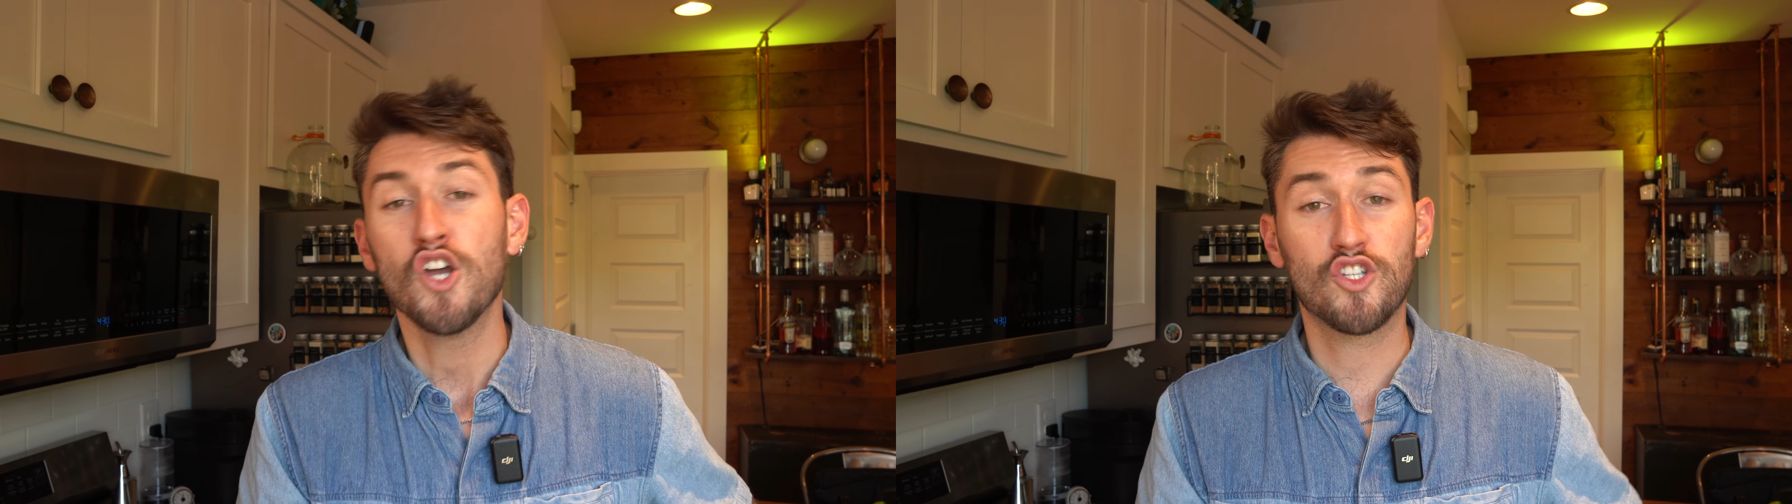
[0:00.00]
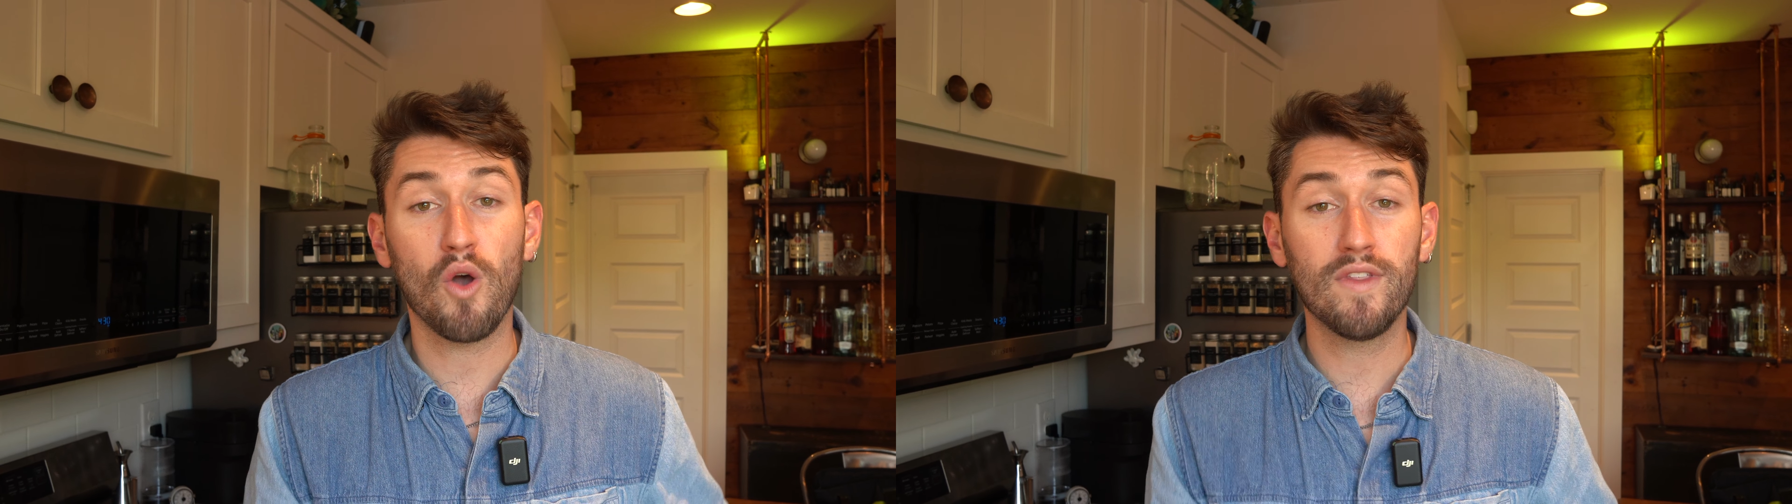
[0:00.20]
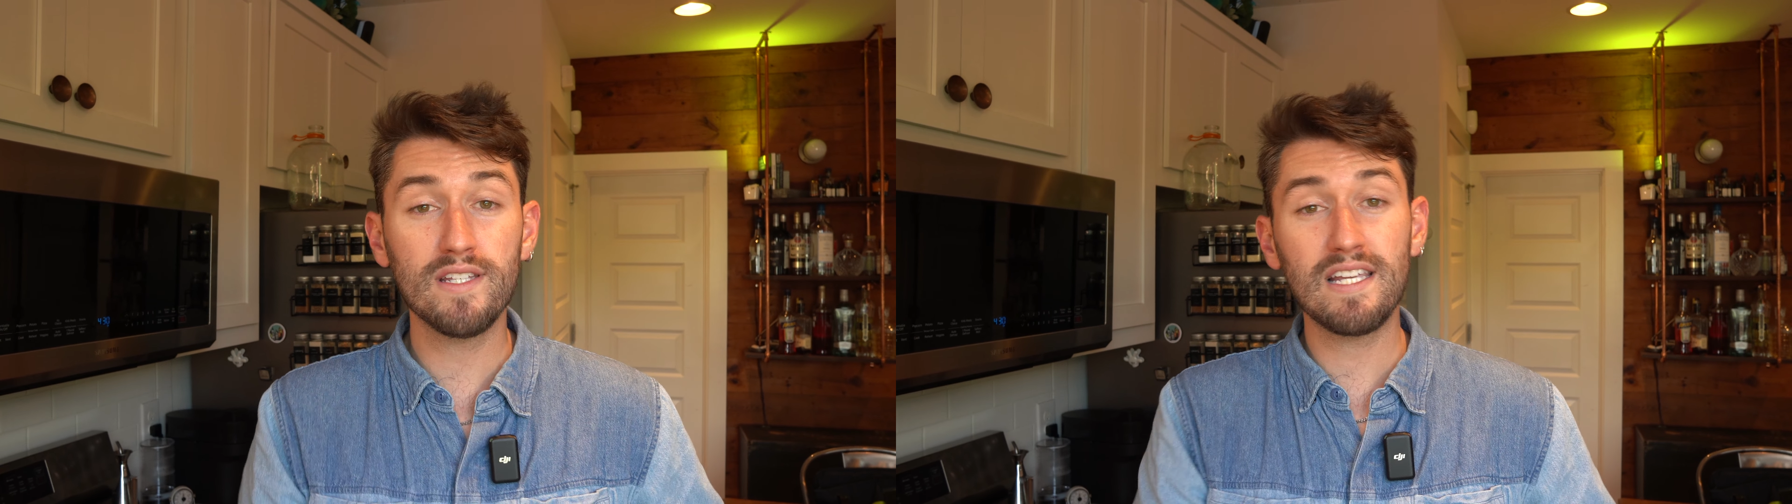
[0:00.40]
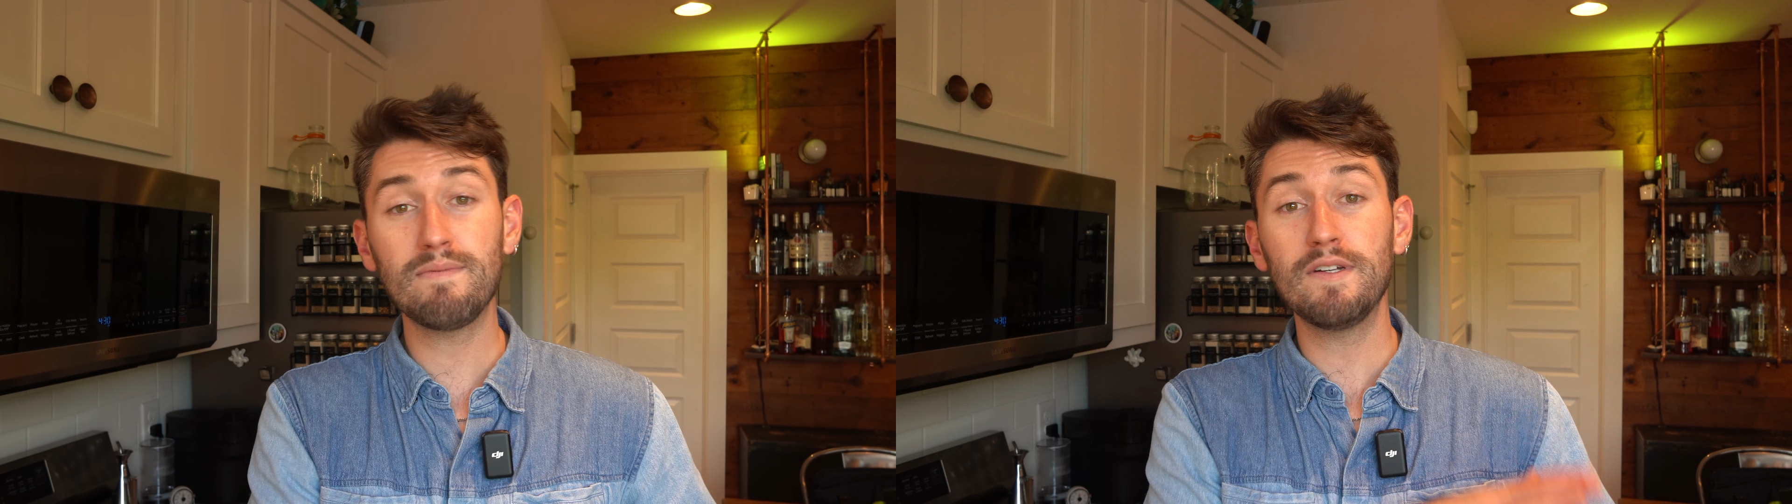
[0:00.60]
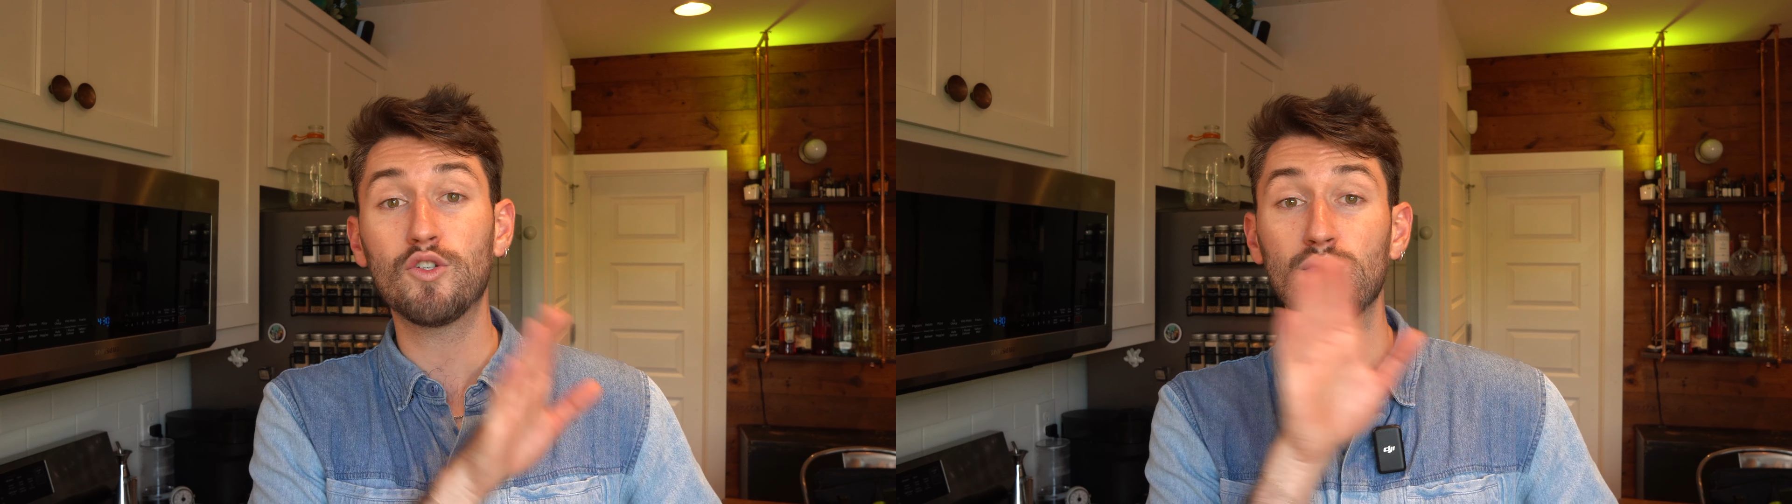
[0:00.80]
So this takes
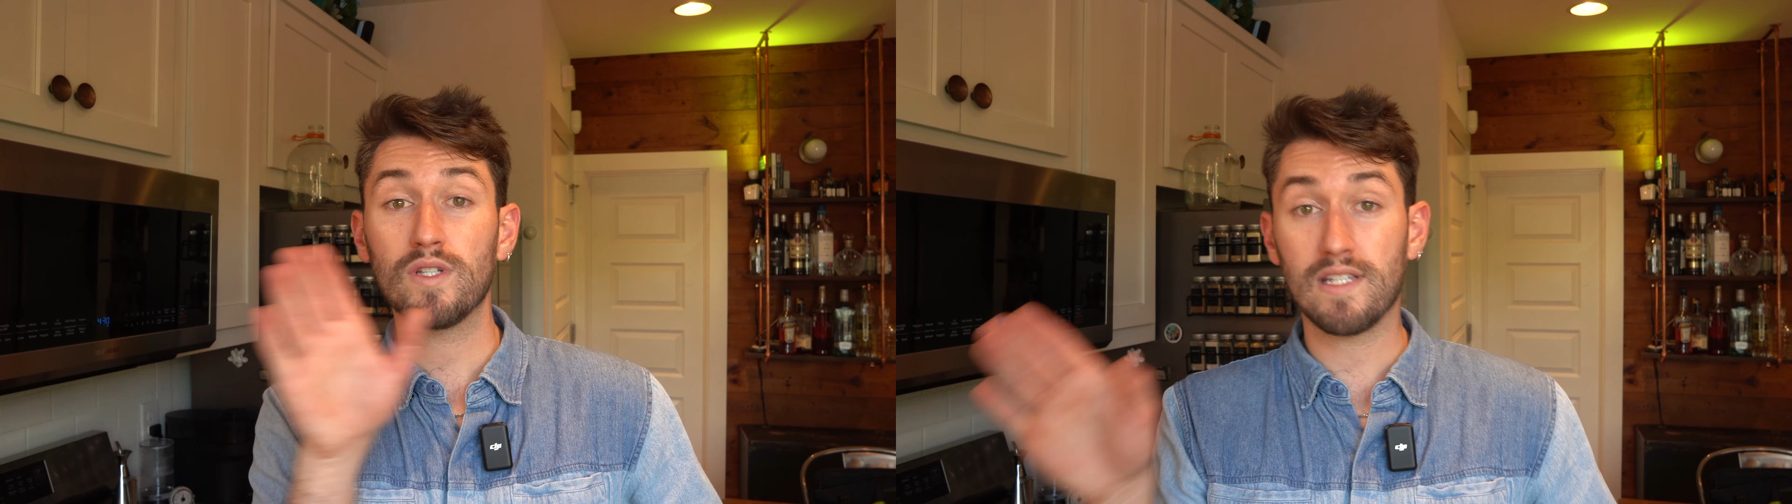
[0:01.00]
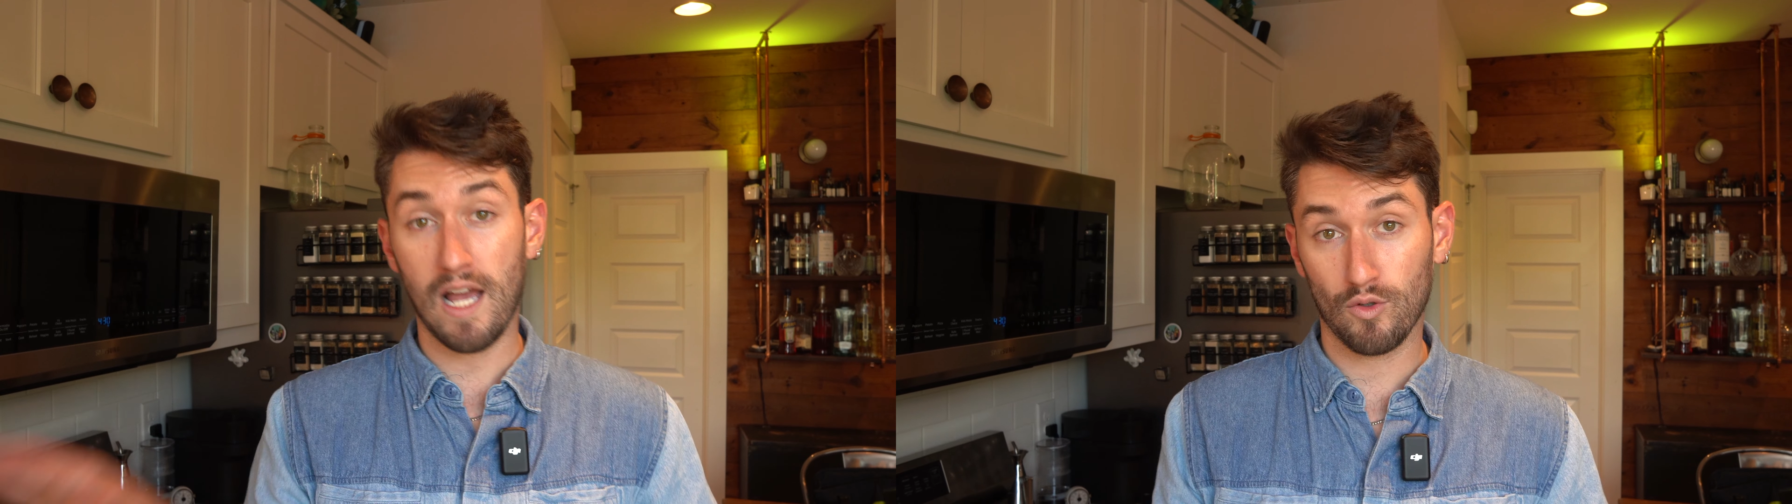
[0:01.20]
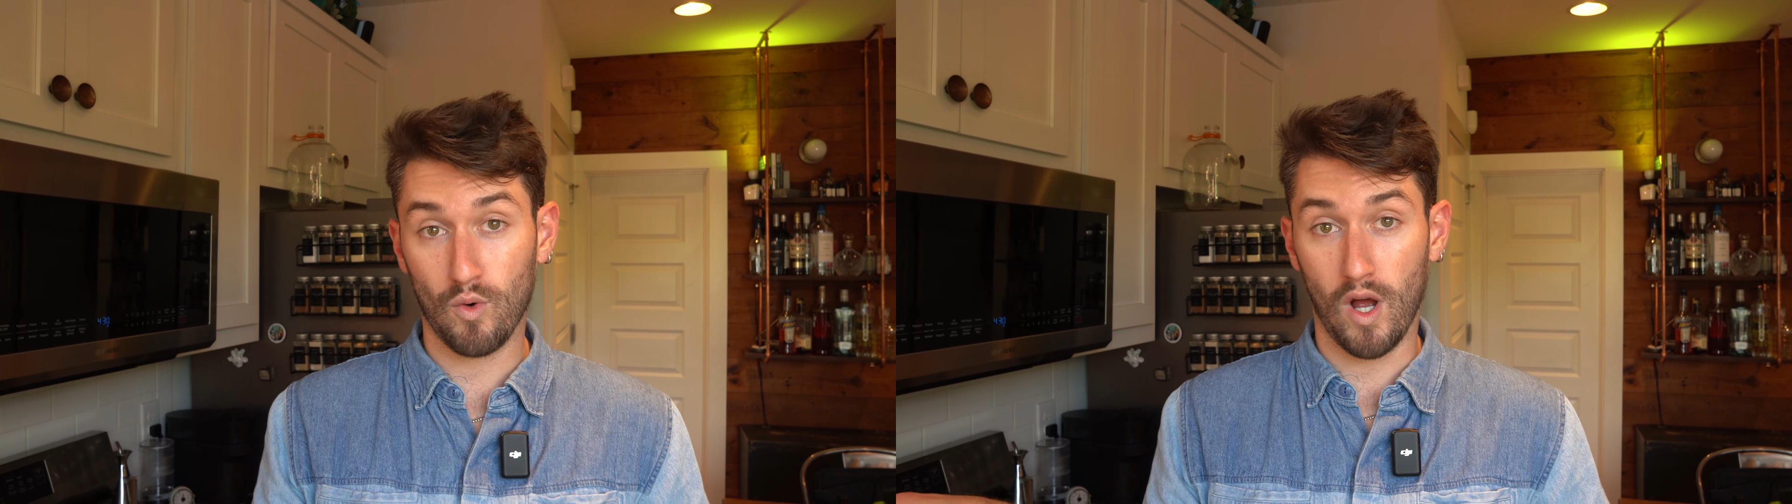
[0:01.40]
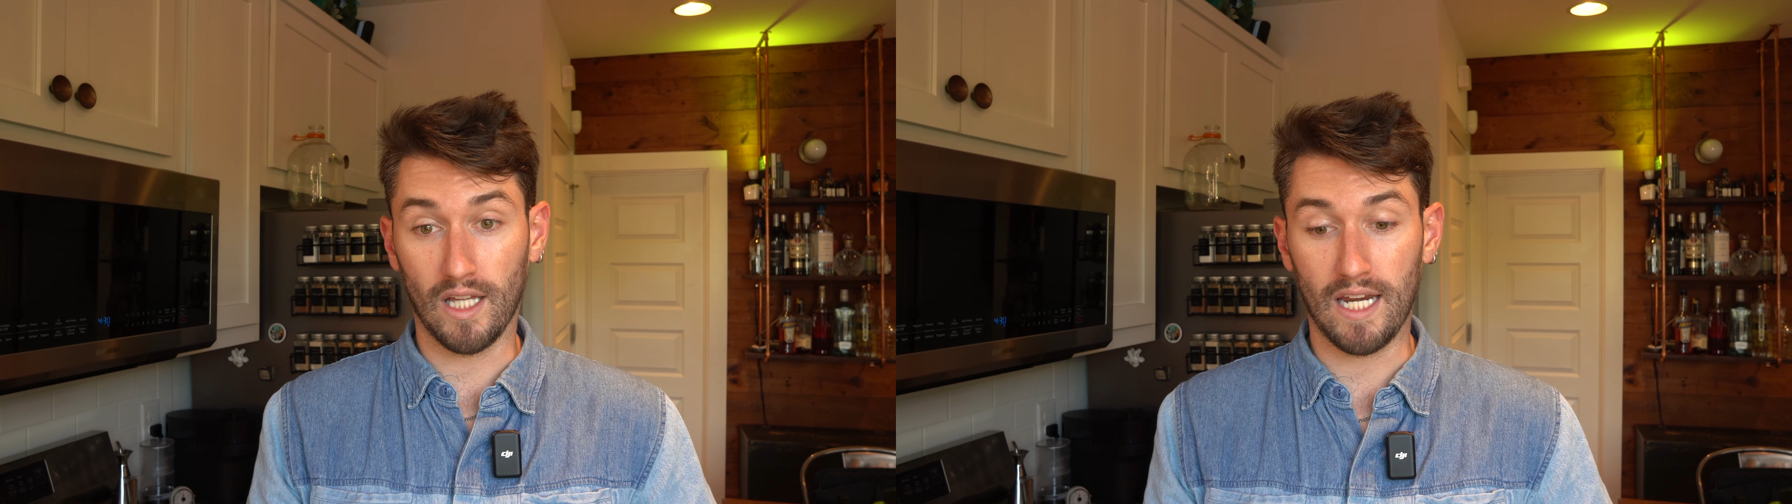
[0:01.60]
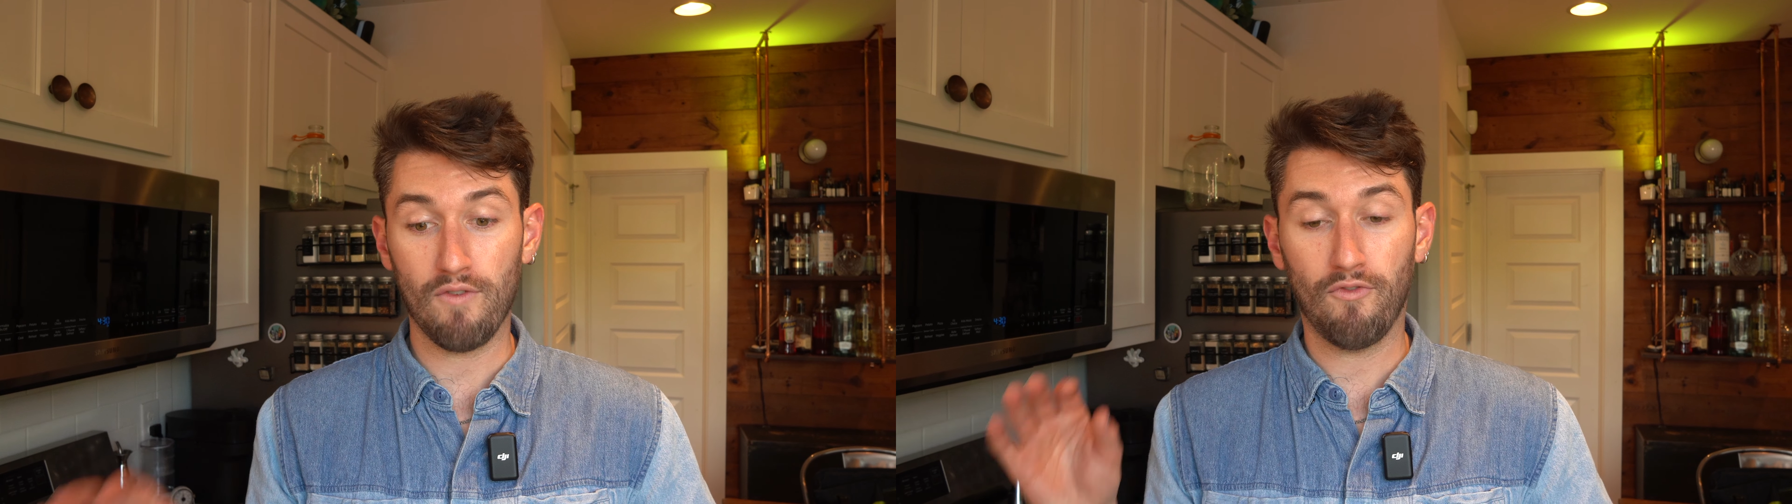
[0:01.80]
me to sound quality.